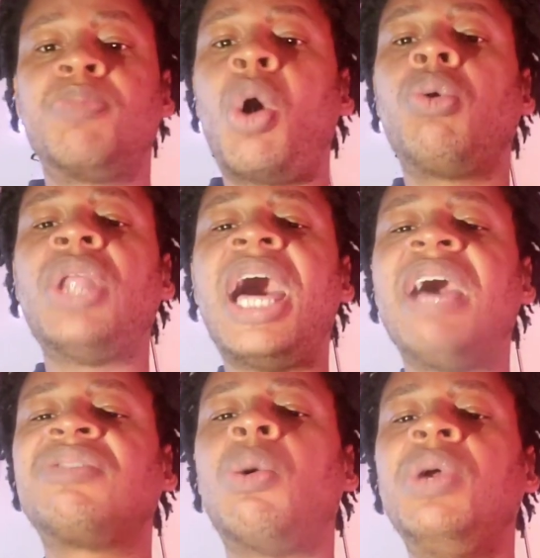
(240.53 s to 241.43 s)
go
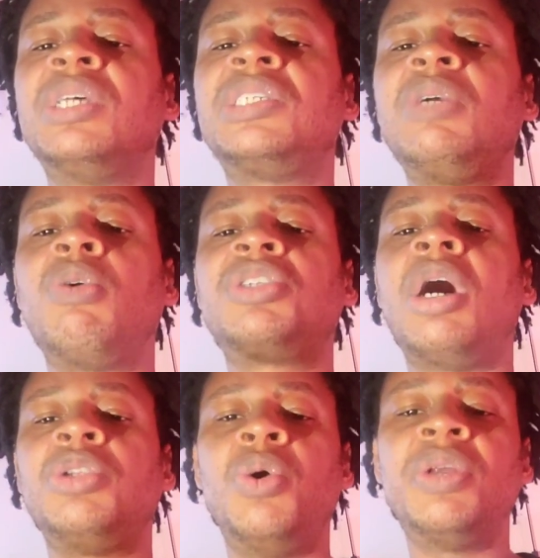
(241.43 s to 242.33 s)
live so we can see what
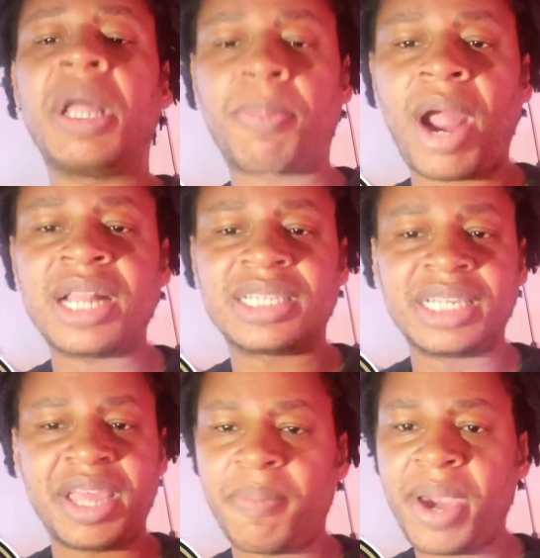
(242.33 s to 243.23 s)
y'all doing at practice
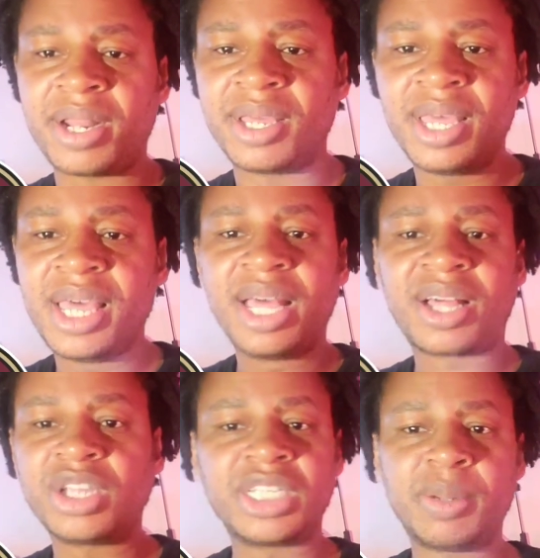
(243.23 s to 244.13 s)
and get better.
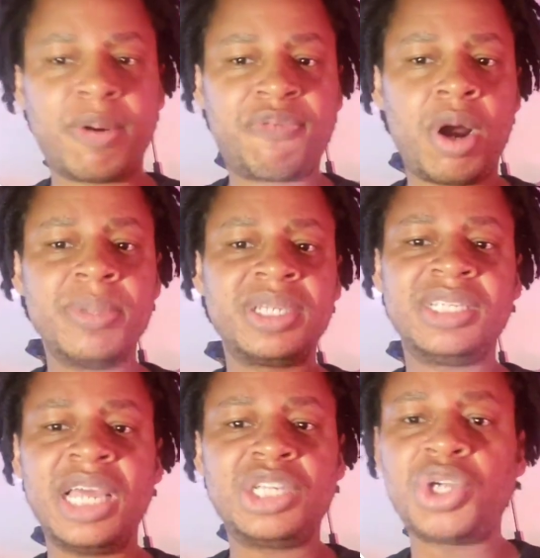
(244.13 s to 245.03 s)
Cause the performance
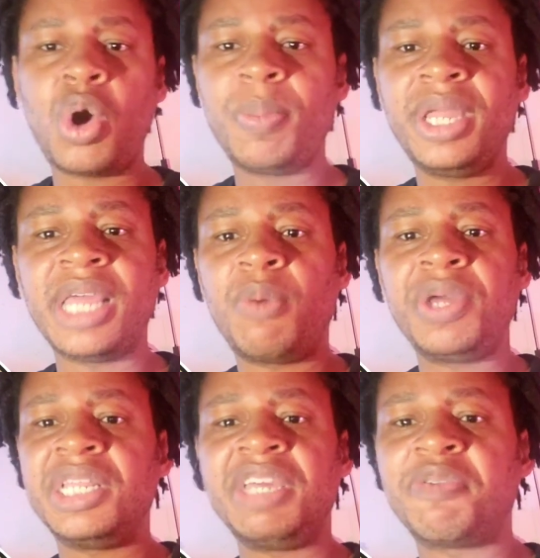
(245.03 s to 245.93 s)
today showed me that
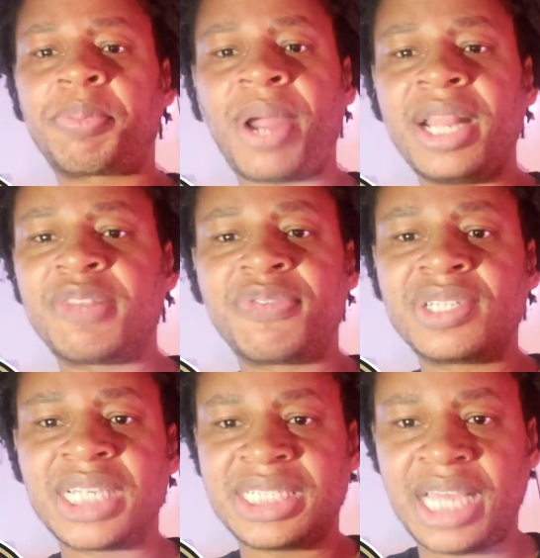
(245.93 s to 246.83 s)
we didn't even practice for
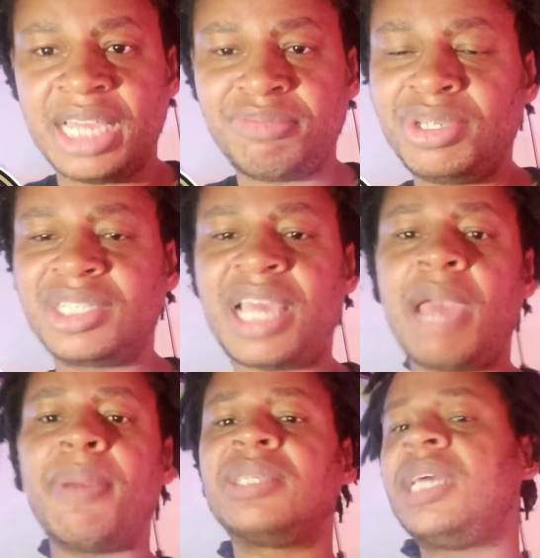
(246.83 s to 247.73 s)
six days. We just
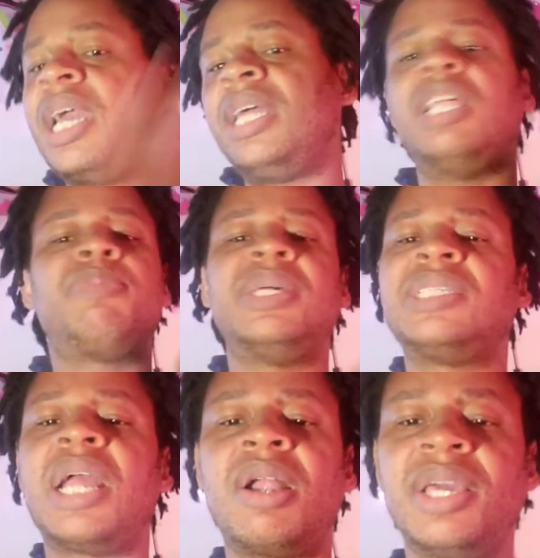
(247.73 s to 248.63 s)
came out and said, hey, let's play
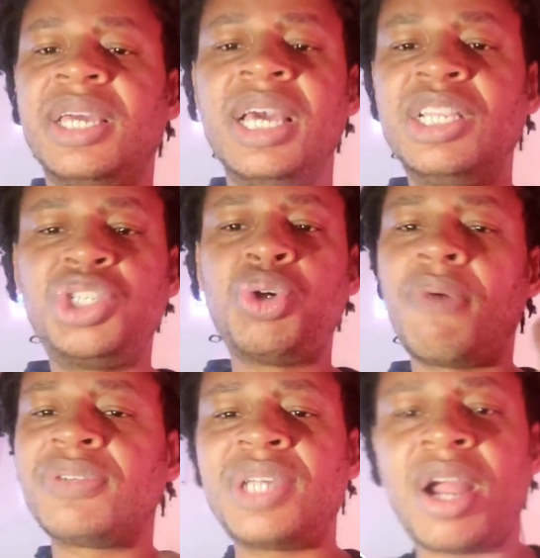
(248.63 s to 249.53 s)
Saturday. They
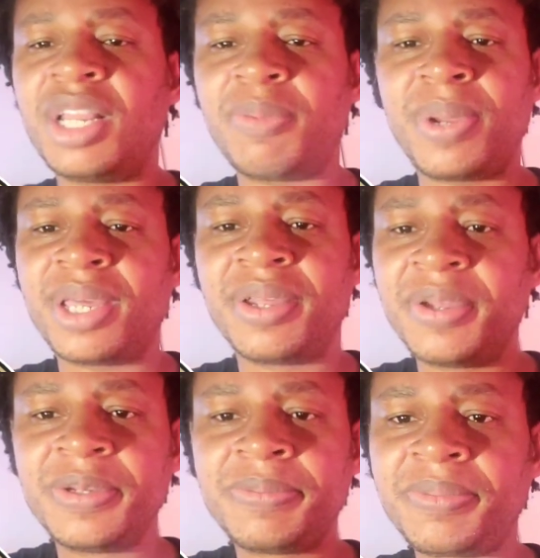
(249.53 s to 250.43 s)
show up for Saturday to play.
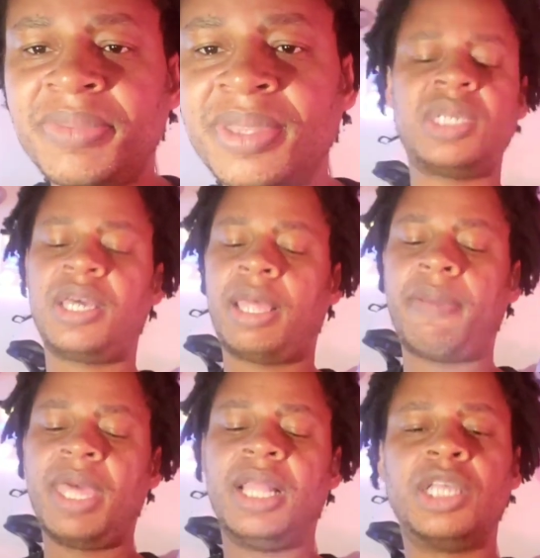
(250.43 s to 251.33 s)
Say,
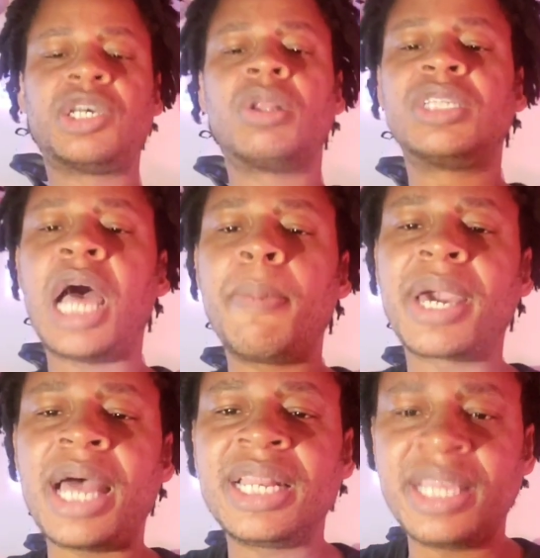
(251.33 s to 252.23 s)
it's all the time
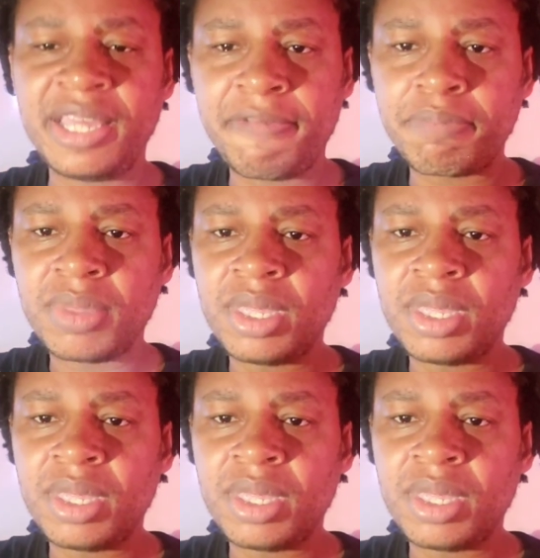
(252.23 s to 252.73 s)
I got today.